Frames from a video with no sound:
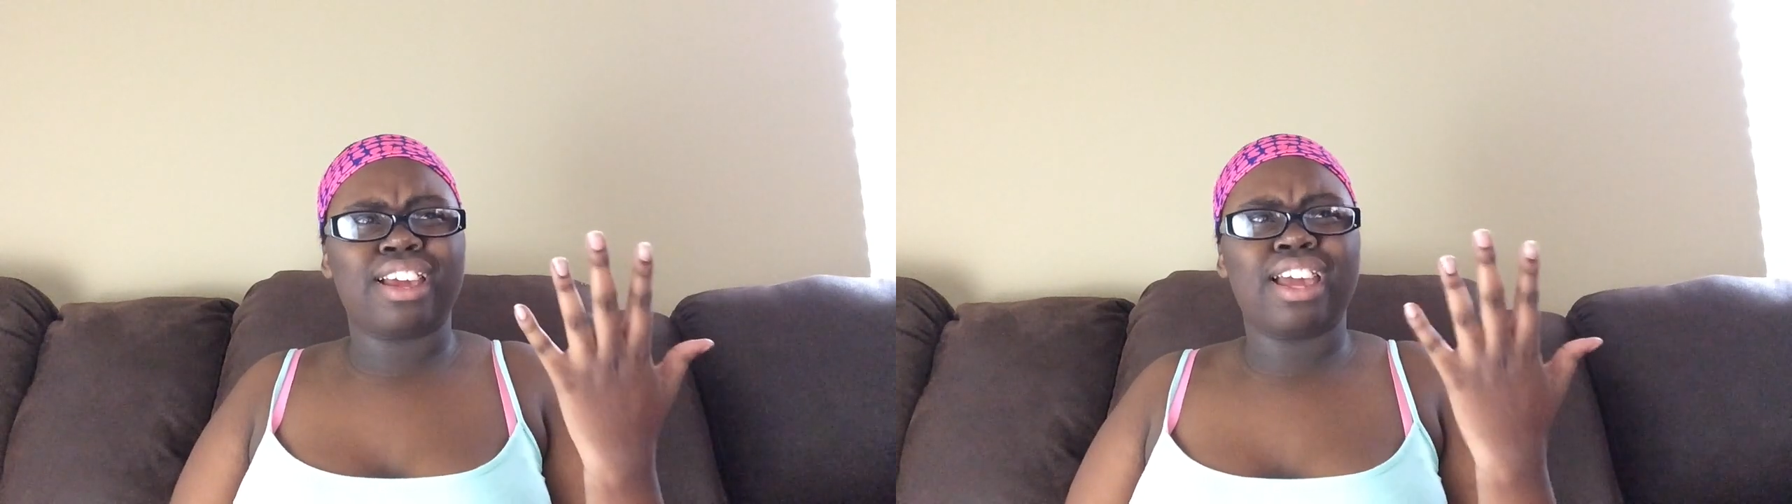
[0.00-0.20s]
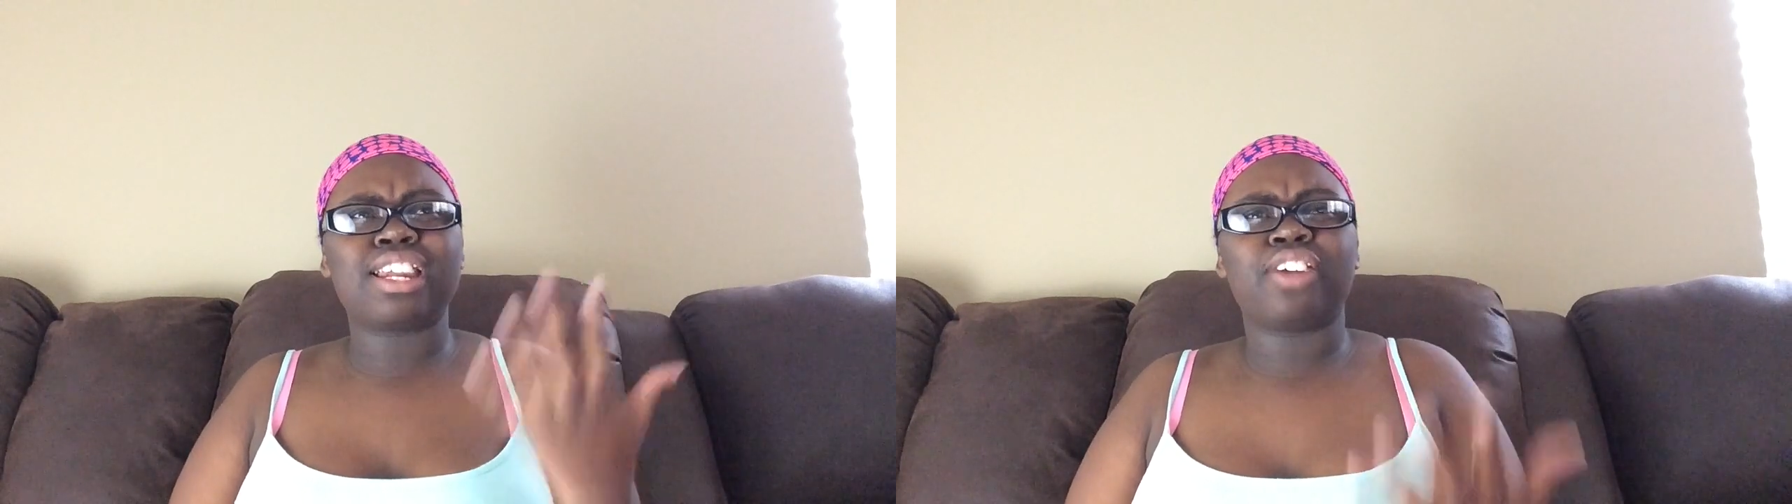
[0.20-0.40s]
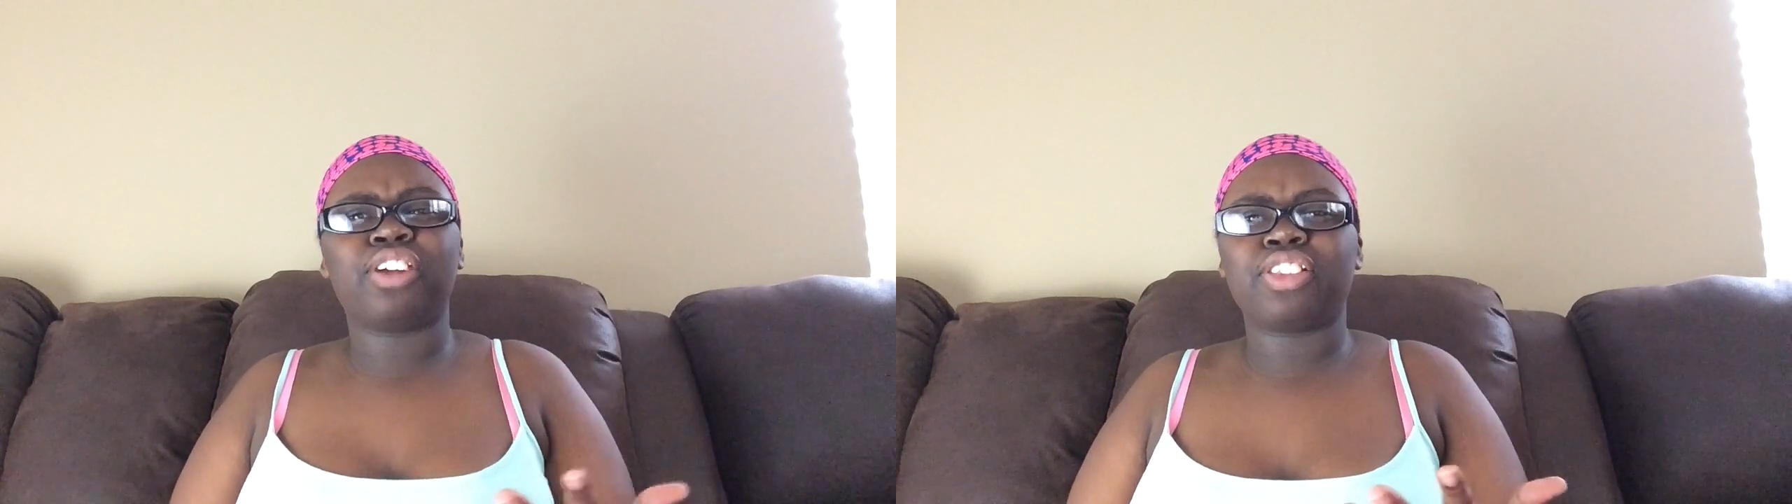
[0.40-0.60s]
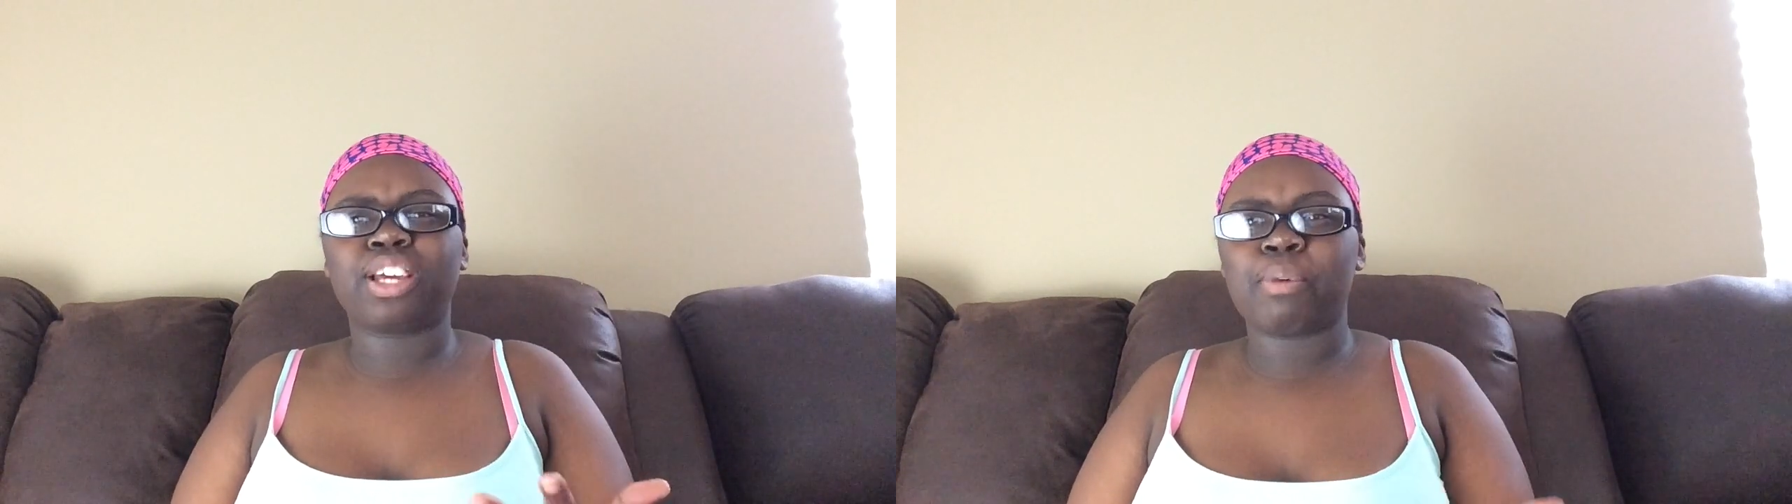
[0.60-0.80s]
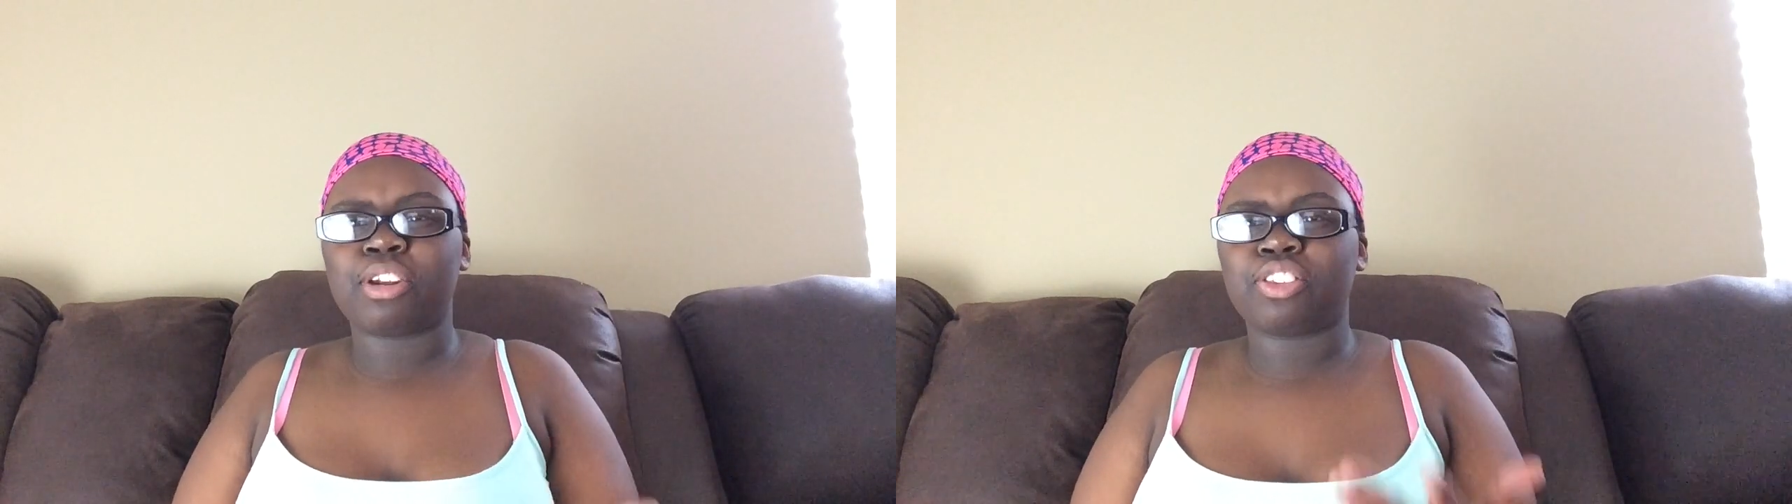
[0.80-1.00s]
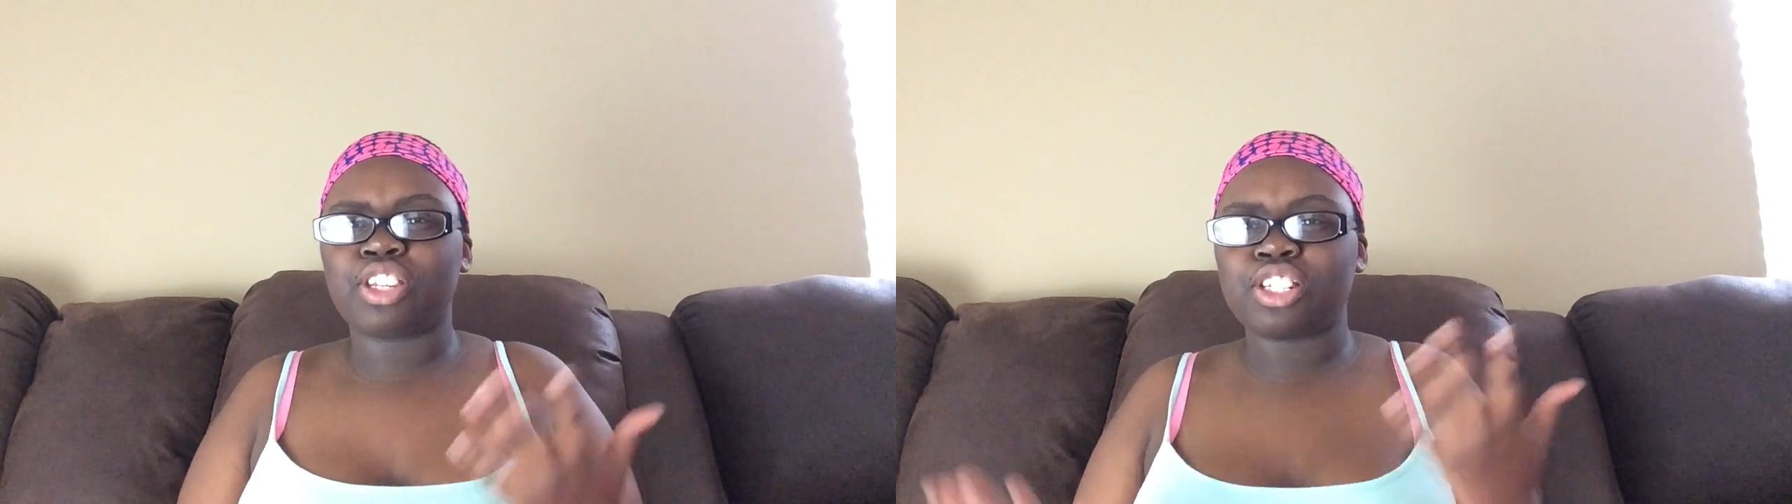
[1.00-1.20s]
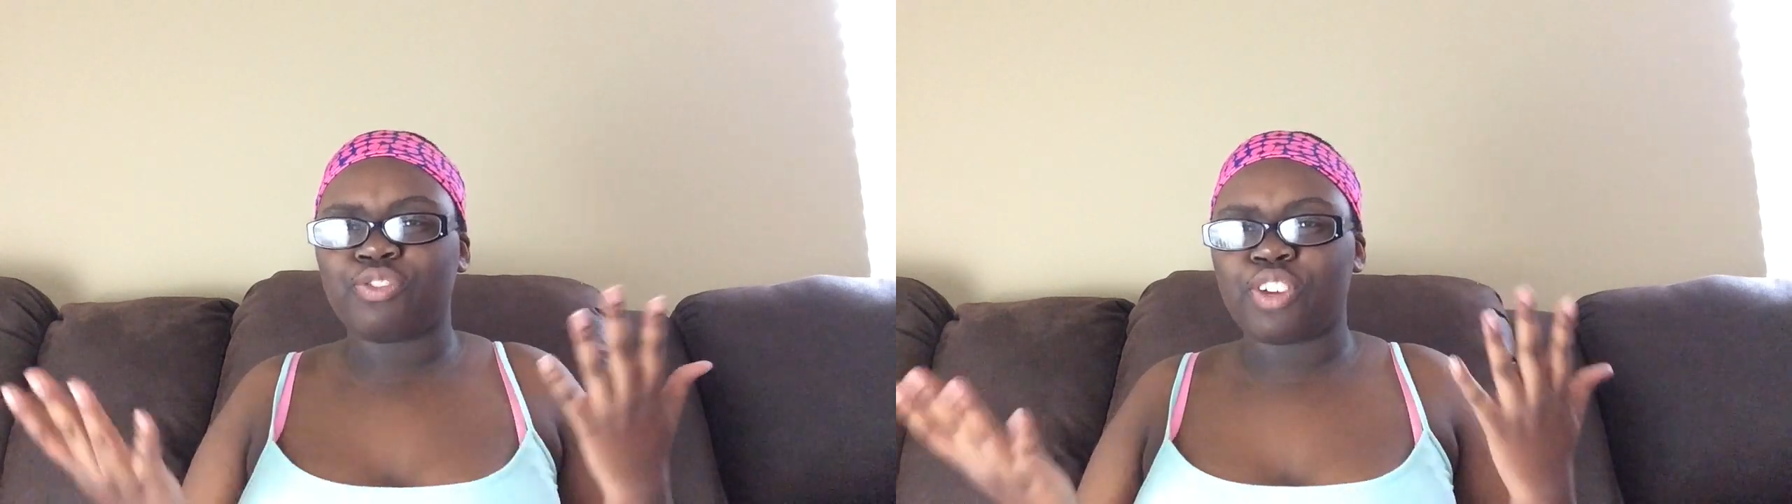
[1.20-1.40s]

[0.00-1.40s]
And now that I think about it, this